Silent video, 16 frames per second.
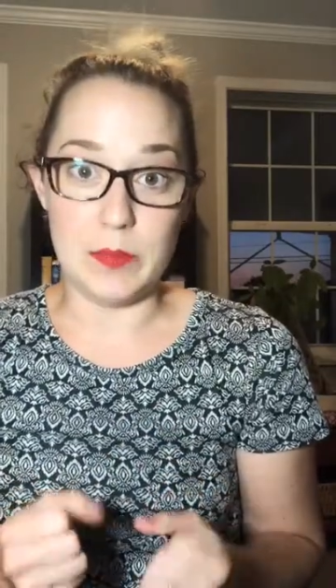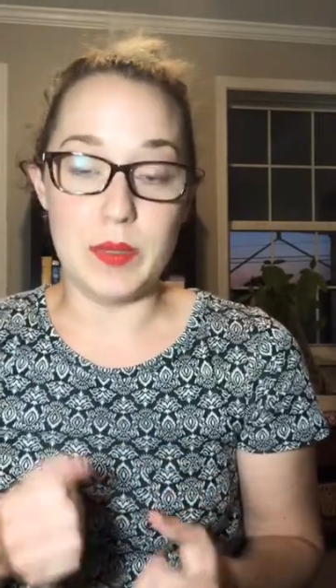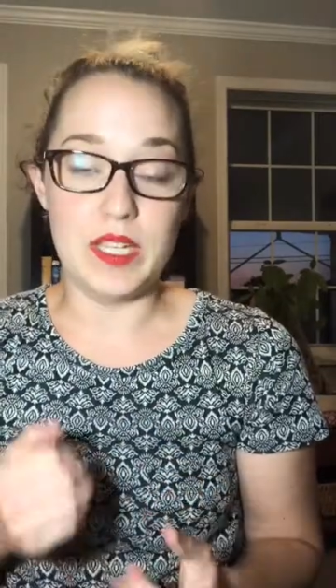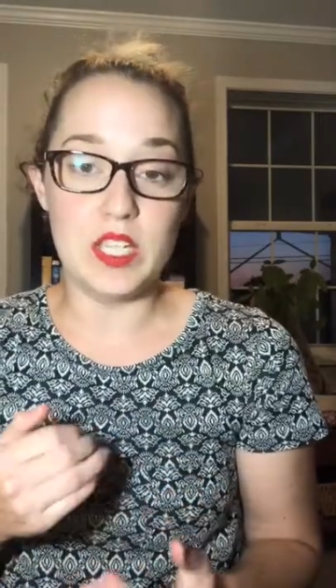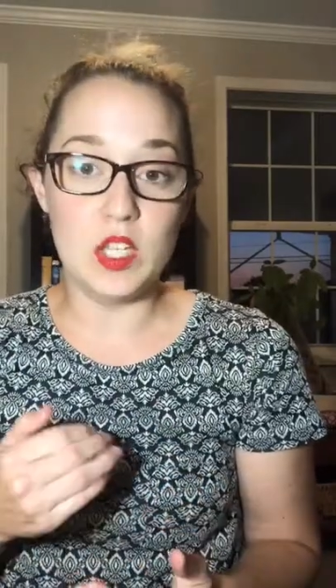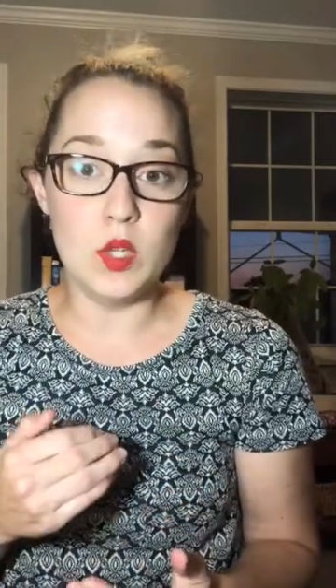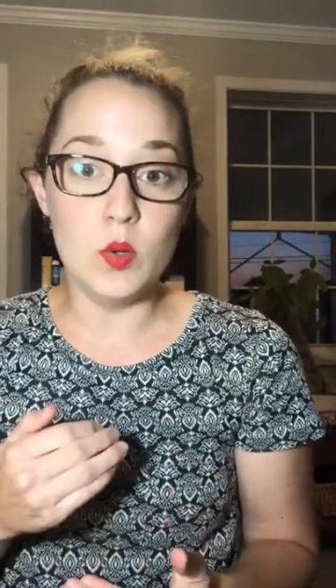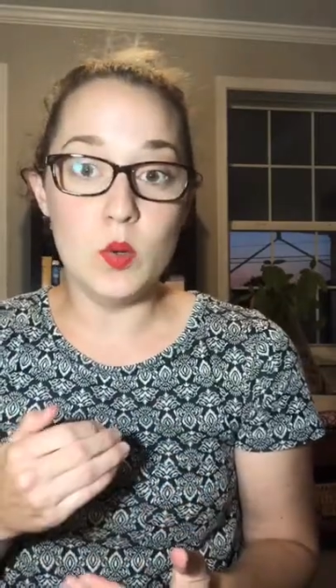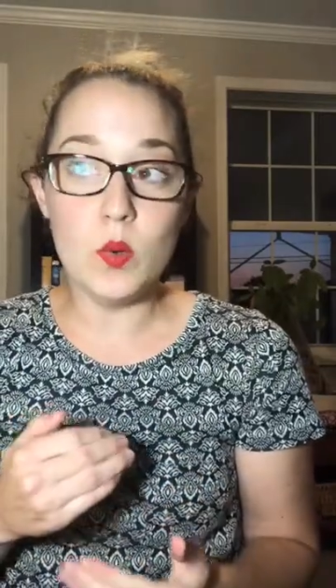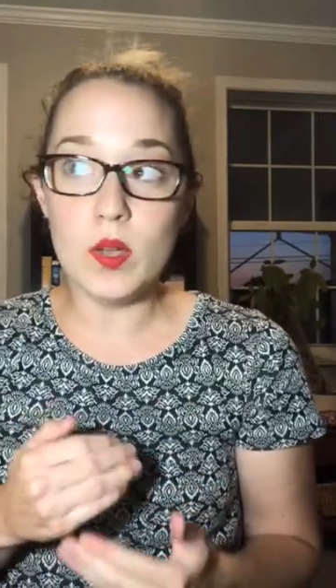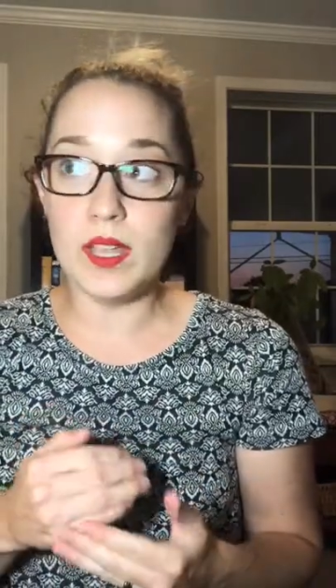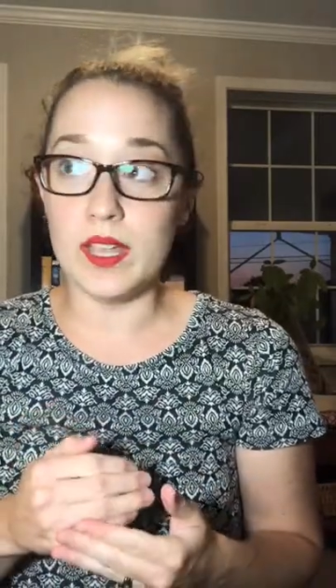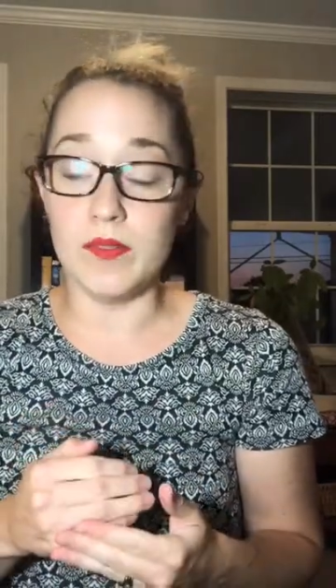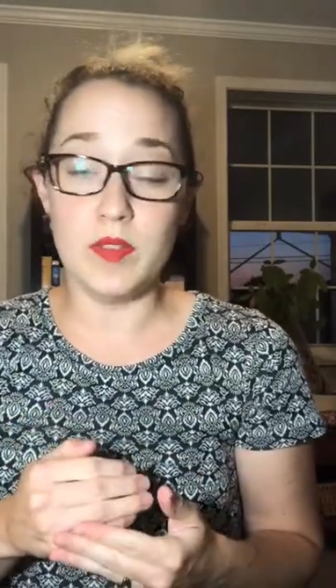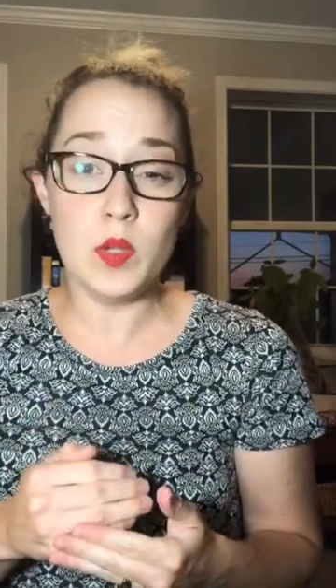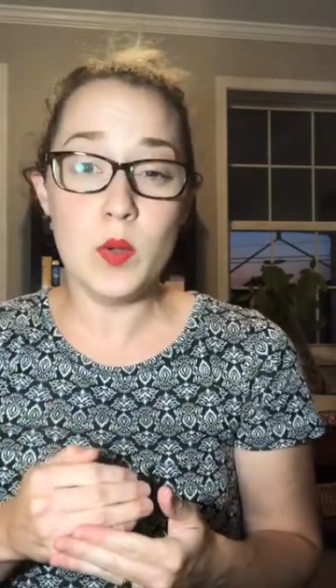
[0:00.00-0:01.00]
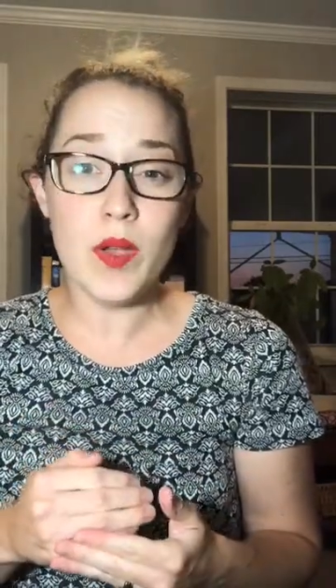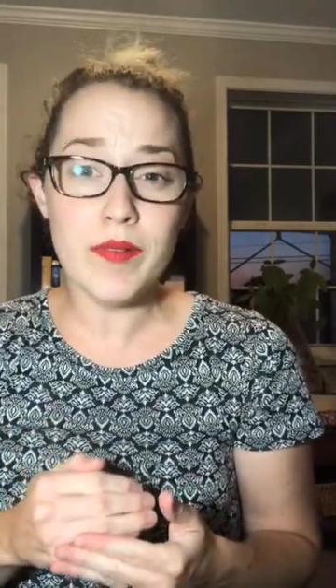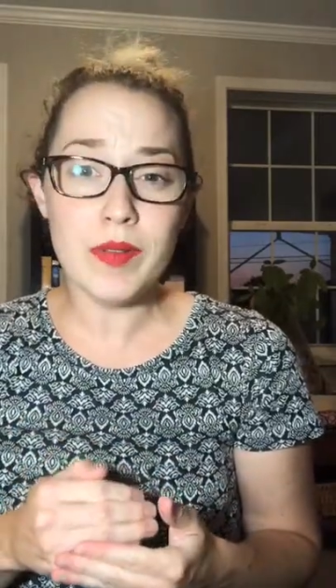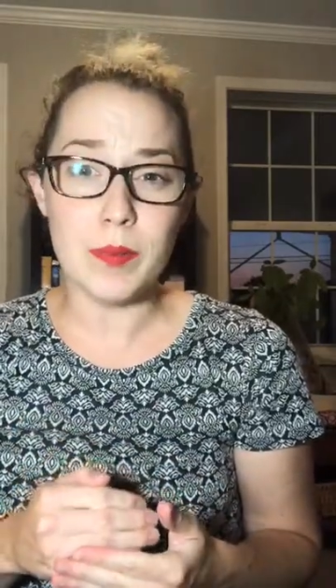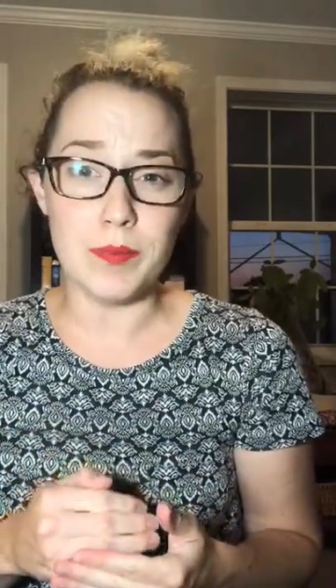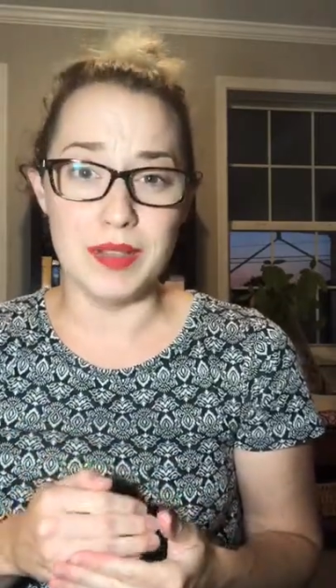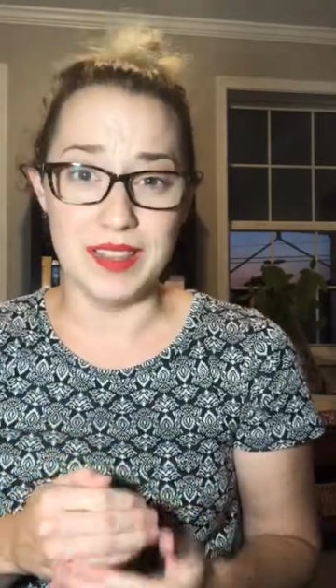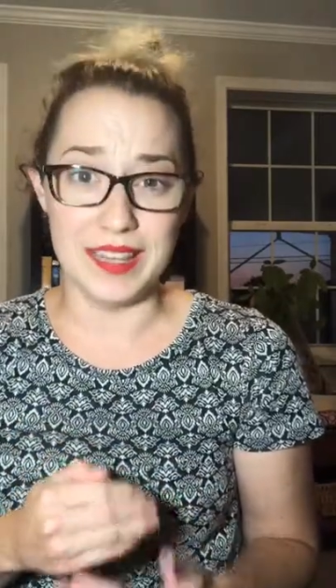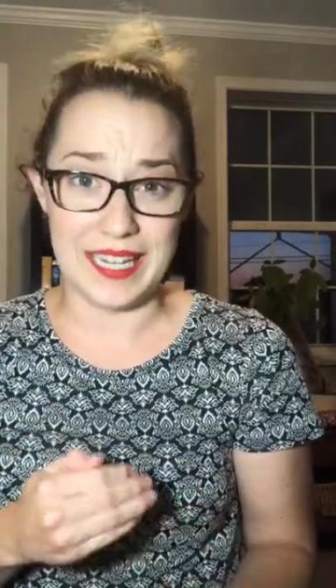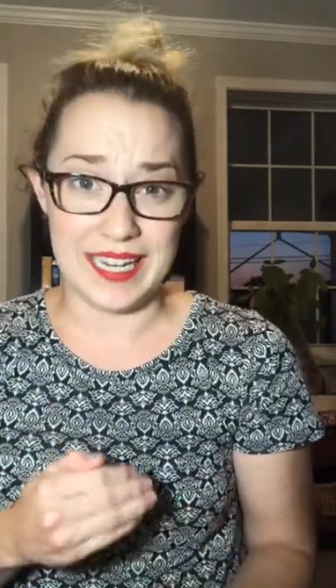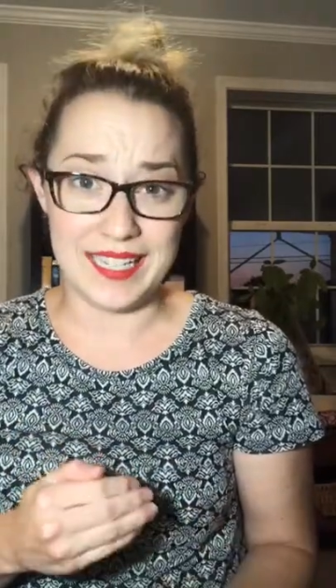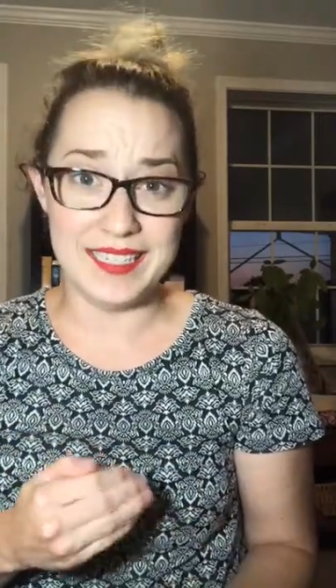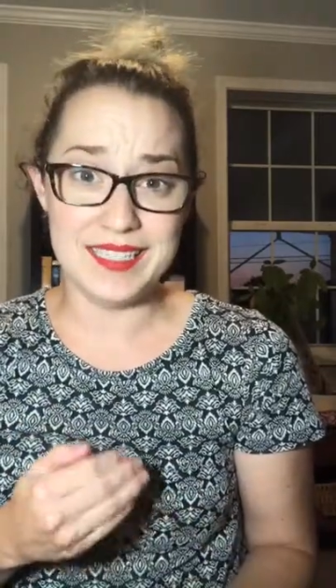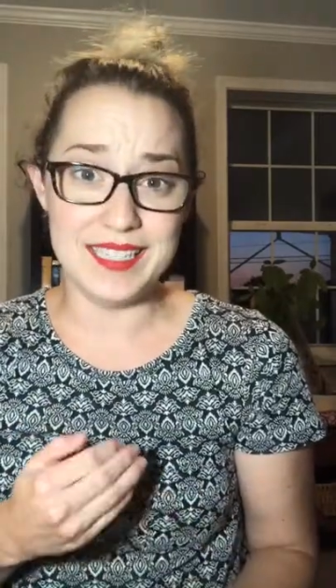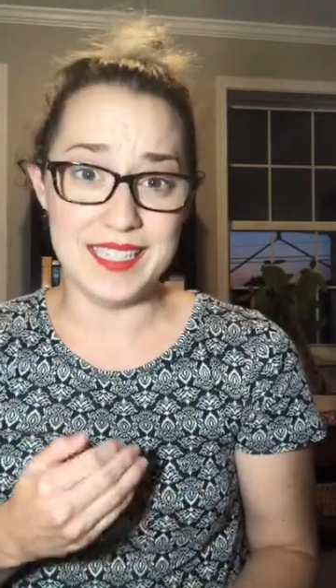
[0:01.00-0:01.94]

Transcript: But if you have a plan